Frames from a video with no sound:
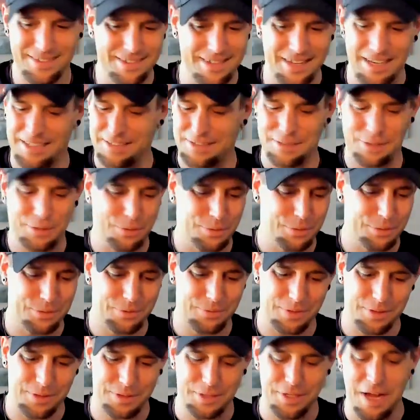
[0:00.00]
Ace of swords
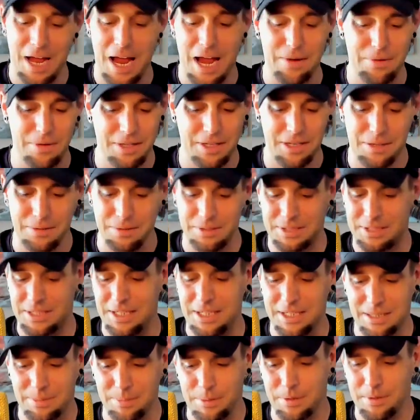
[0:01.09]
reversed. No, I really don't see
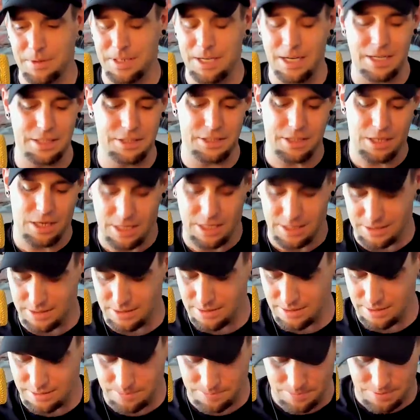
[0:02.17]
communication, honestly.